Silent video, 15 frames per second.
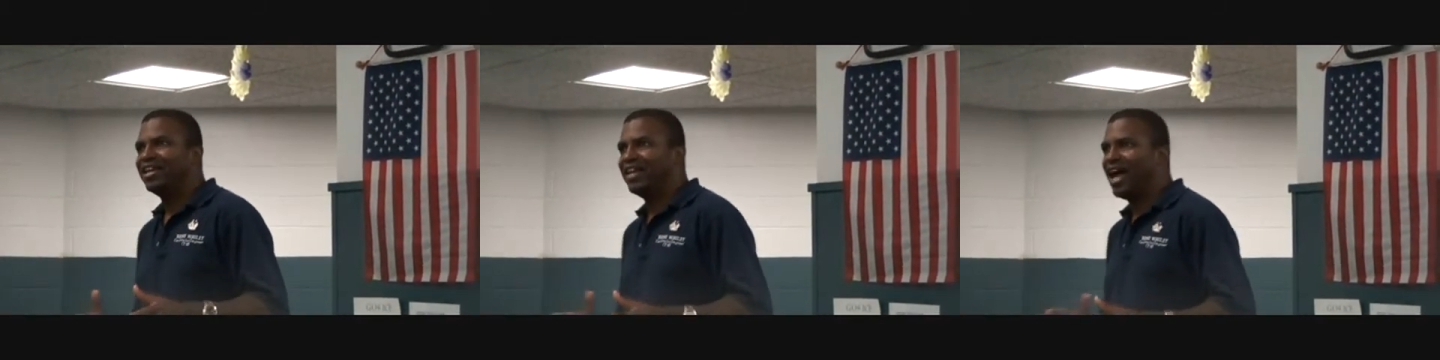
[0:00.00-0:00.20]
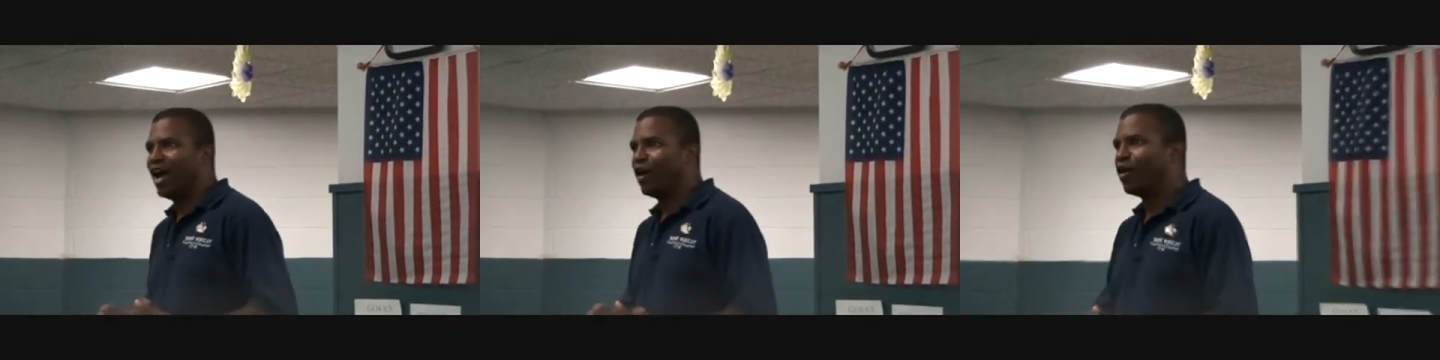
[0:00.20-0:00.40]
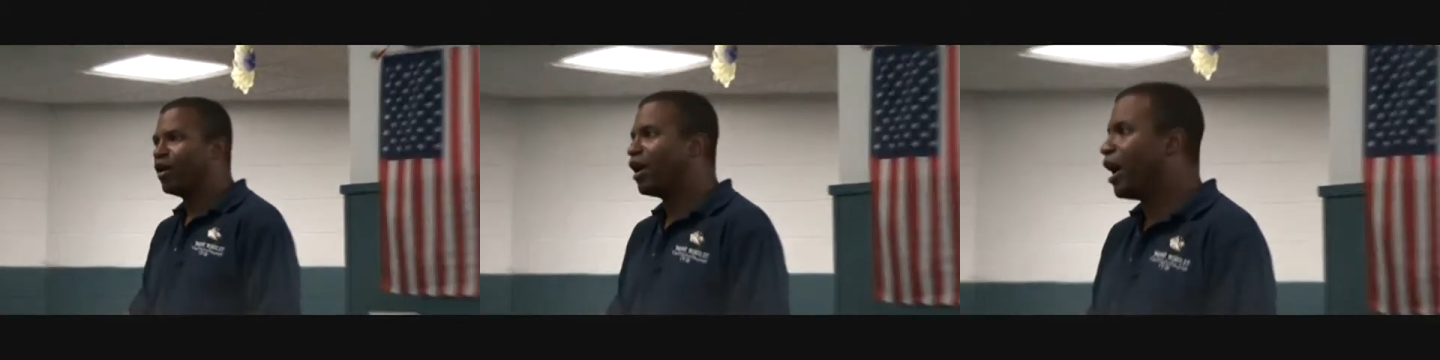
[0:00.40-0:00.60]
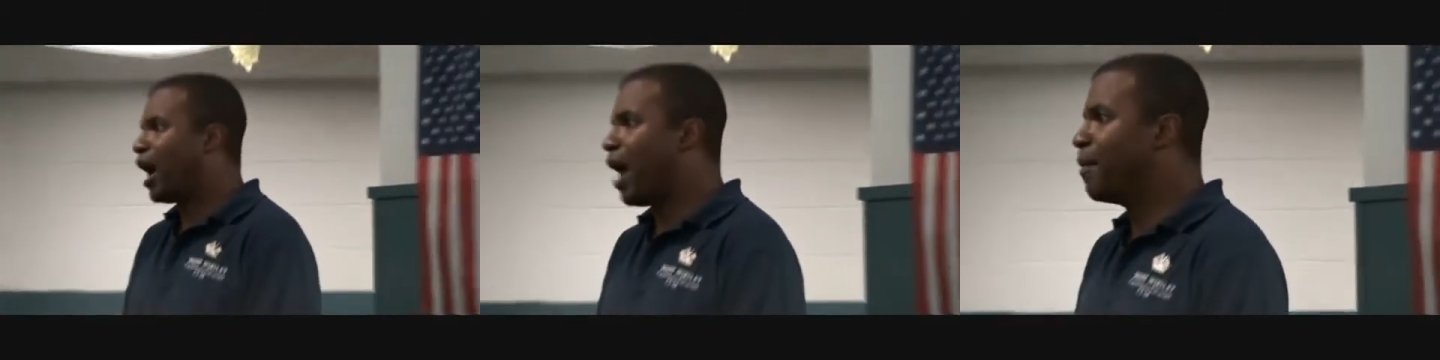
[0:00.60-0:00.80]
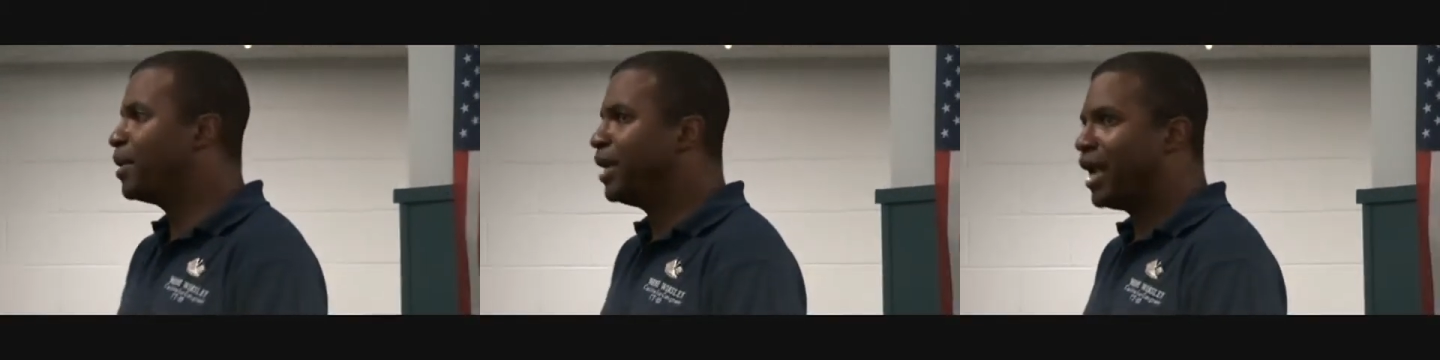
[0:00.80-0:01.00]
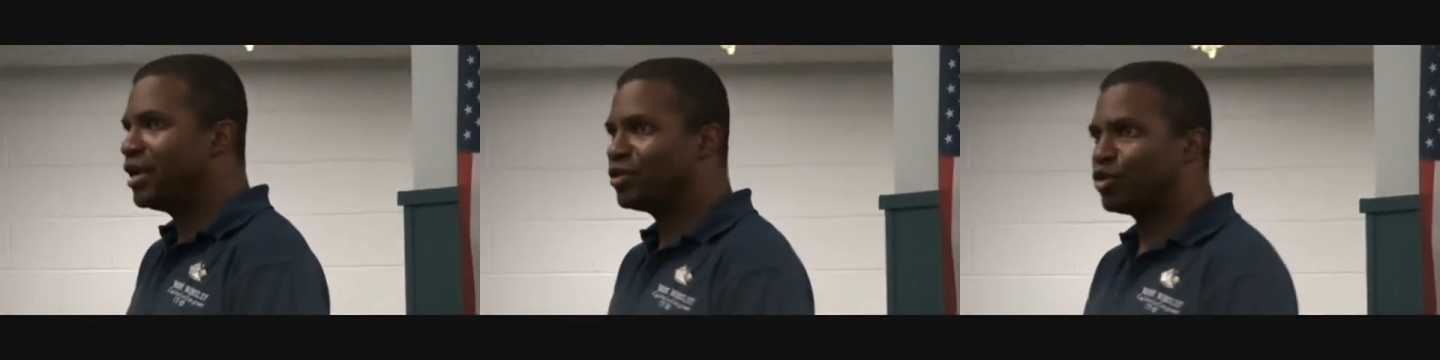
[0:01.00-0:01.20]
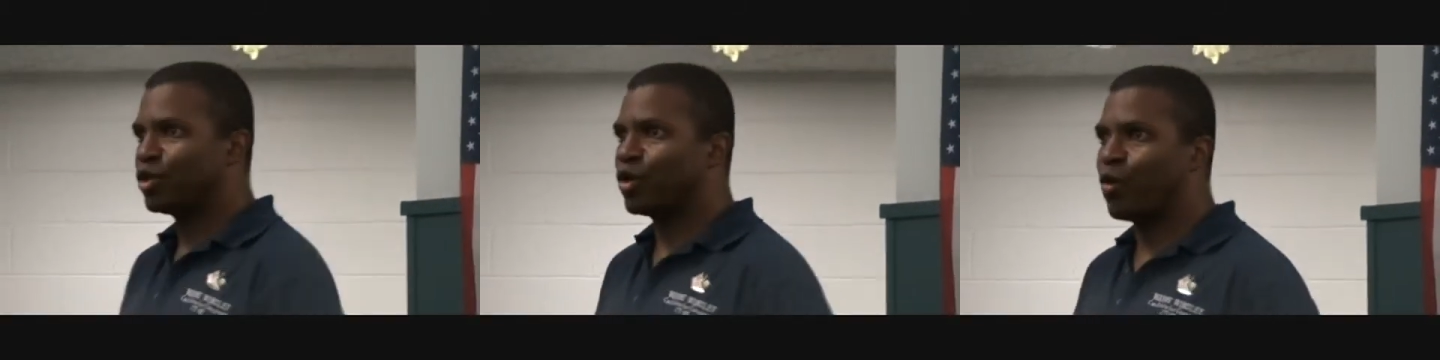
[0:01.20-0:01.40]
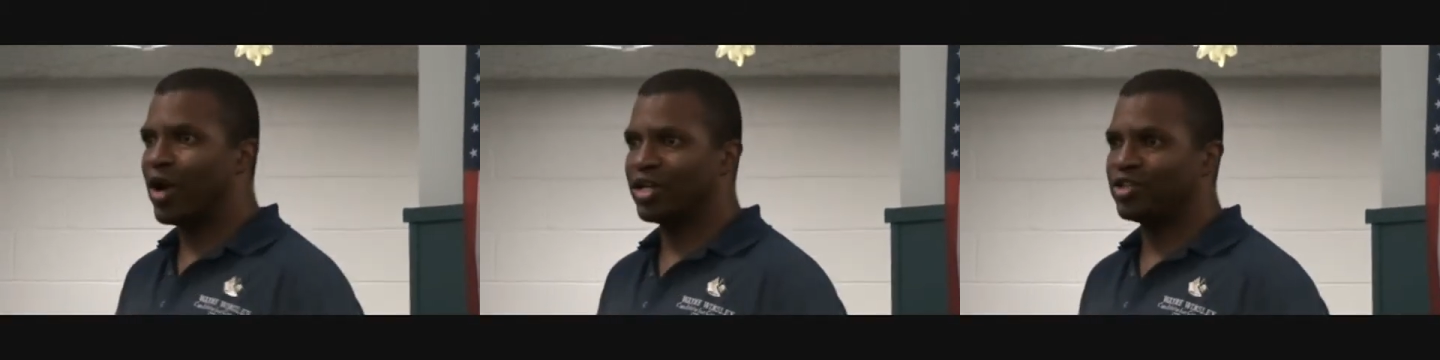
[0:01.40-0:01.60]
Now, I'm going to answer
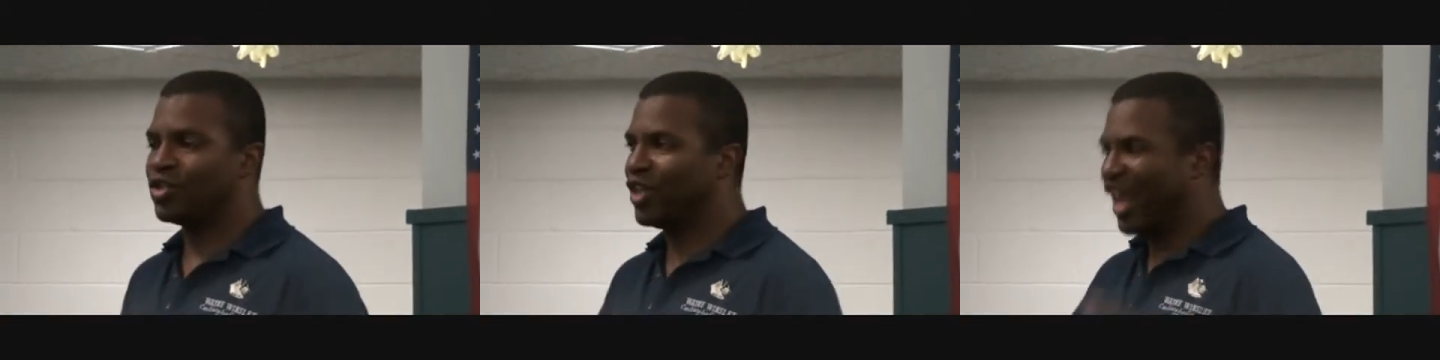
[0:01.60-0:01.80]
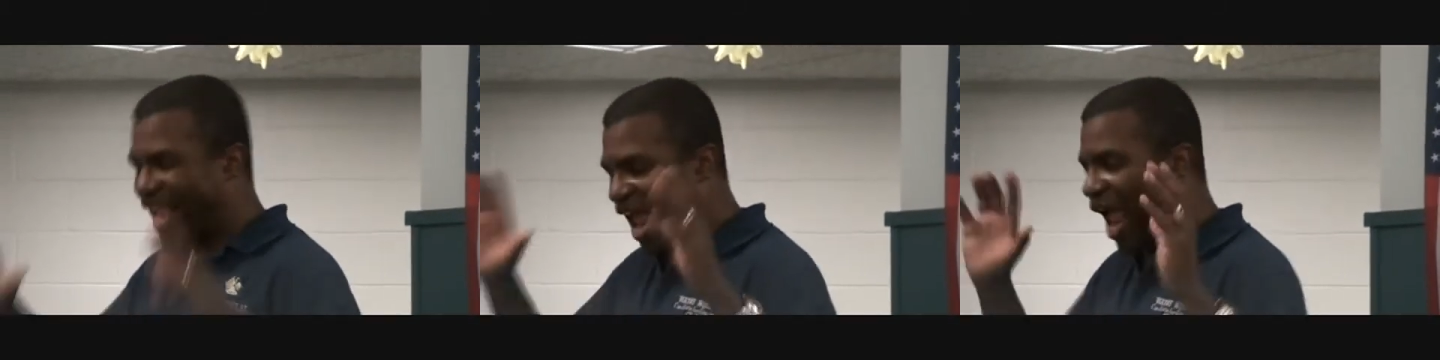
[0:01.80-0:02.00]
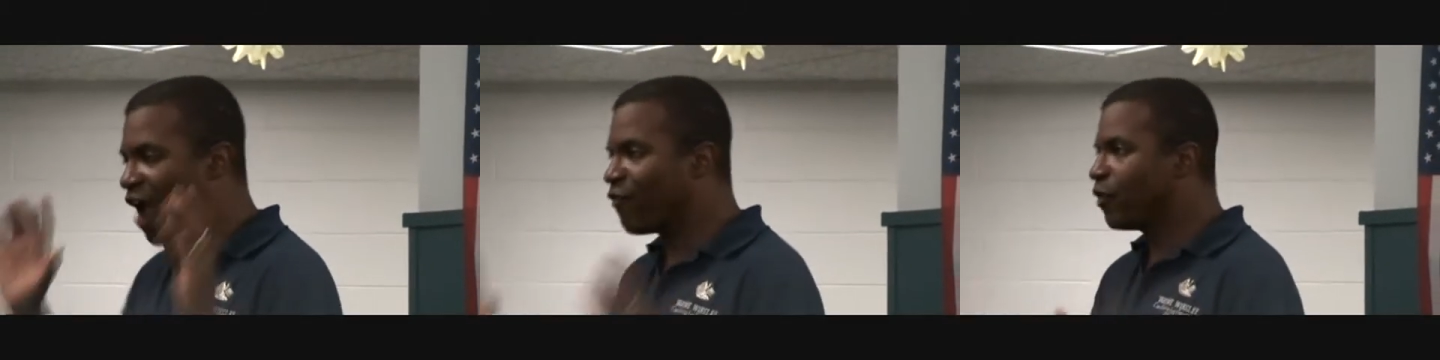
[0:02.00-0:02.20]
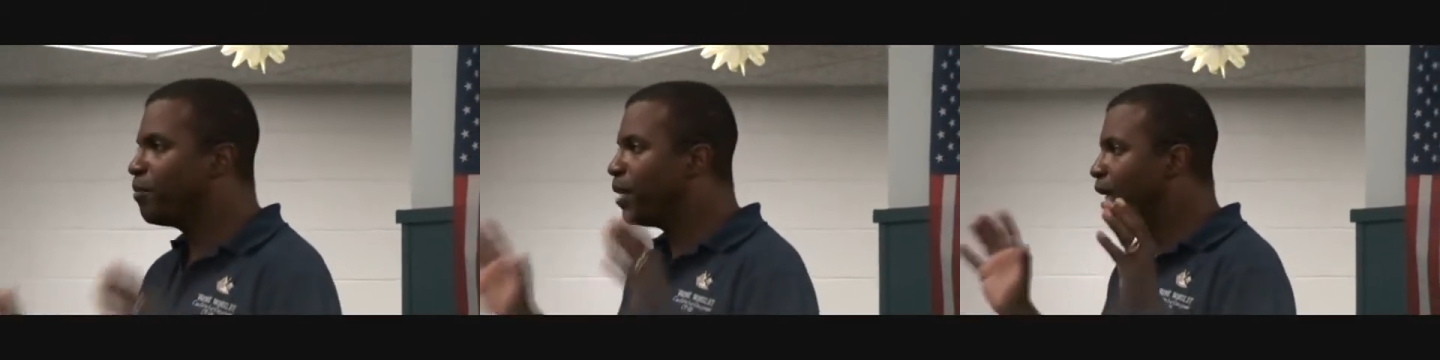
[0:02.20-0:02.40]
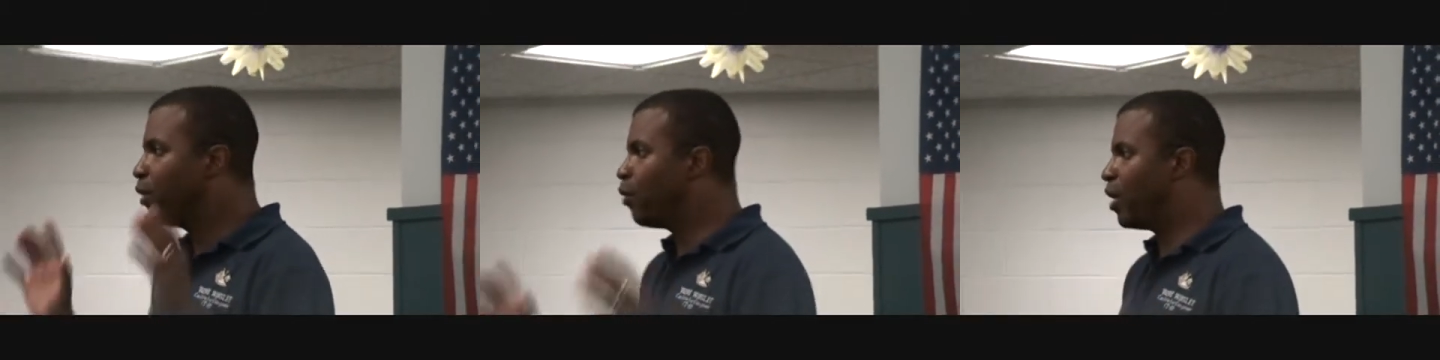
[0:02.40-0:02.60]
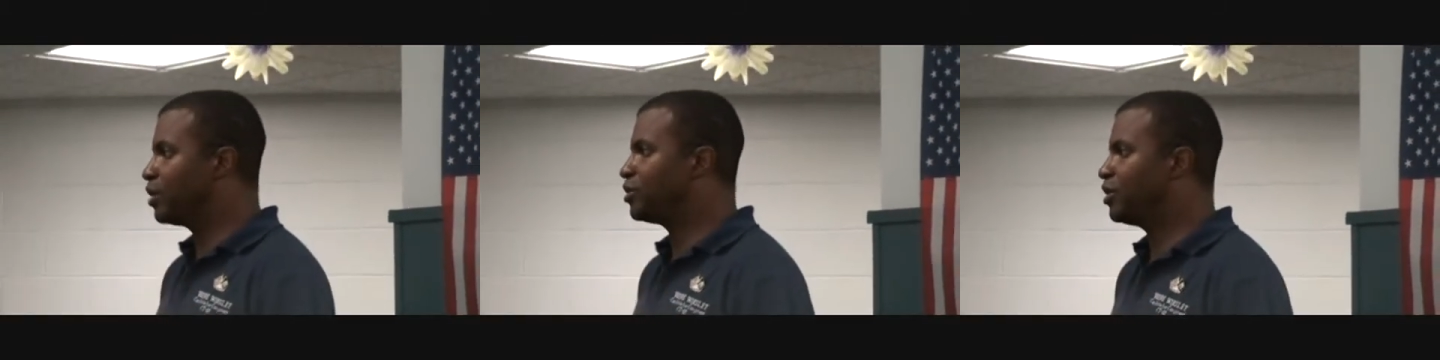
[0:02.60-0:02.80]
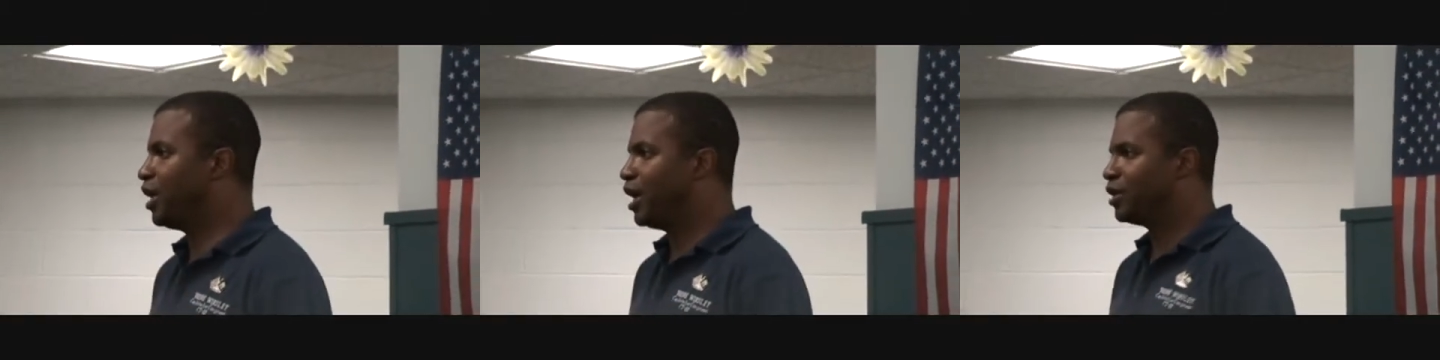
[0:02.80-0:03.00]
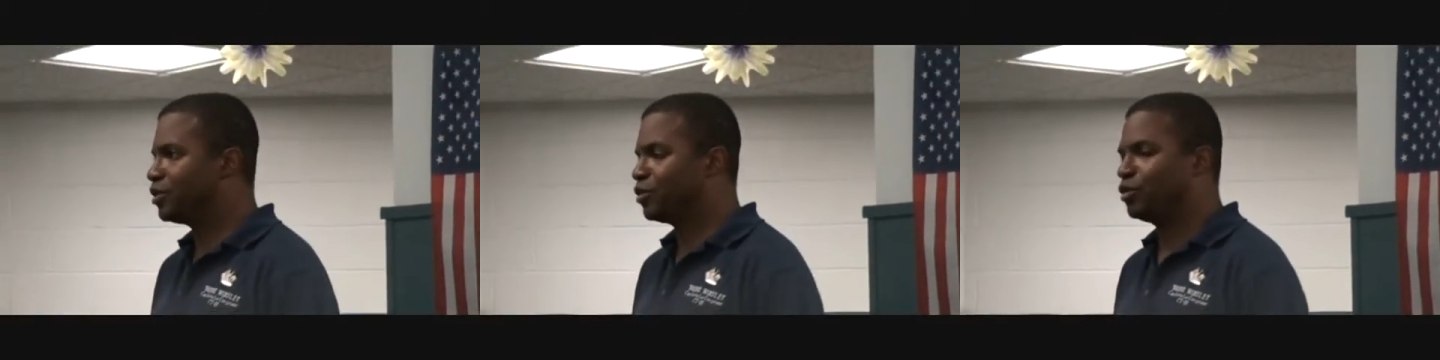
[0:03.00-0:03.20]
the question that everybody wants the
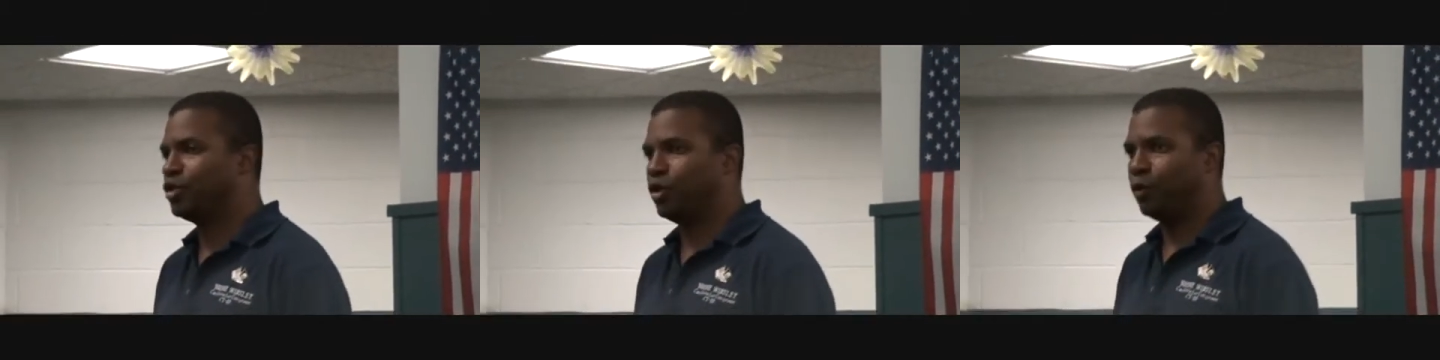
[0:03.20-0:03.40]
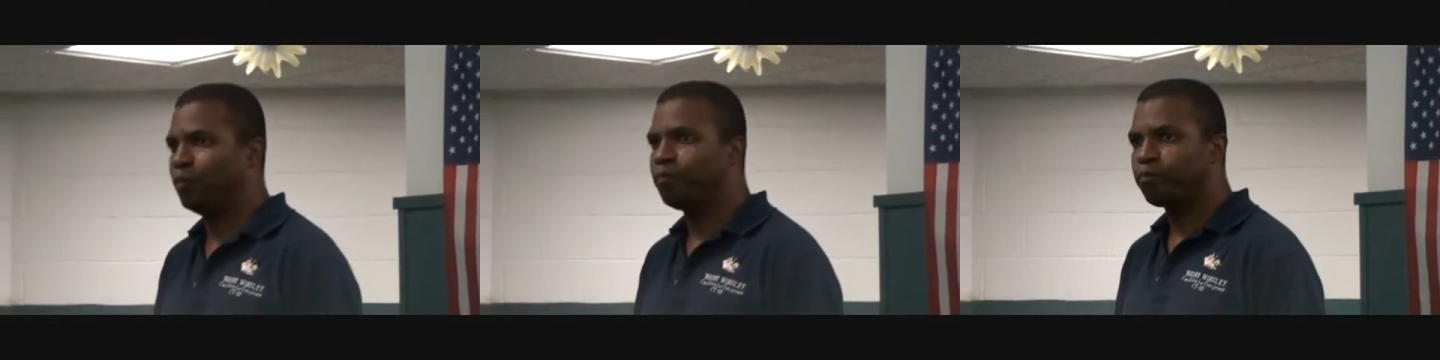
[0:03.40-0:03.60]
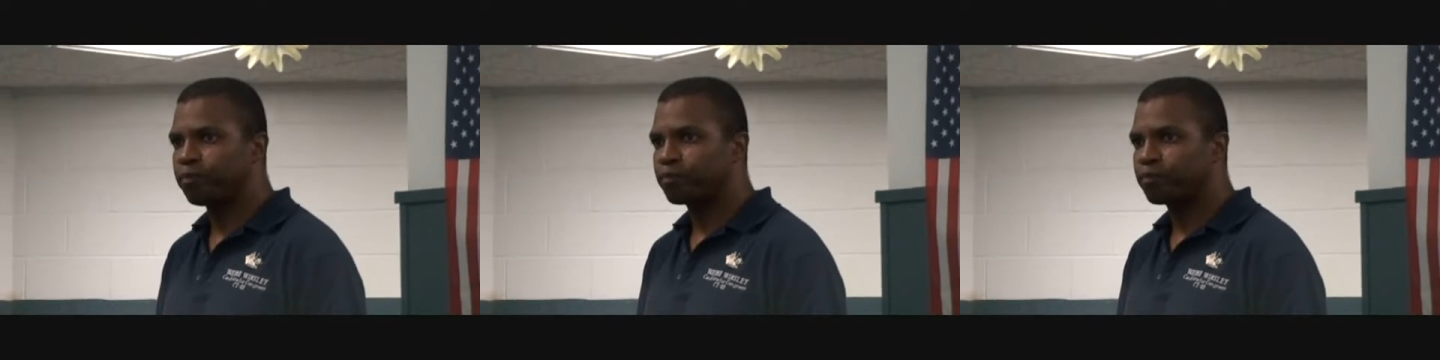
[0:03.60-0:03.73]
answer to.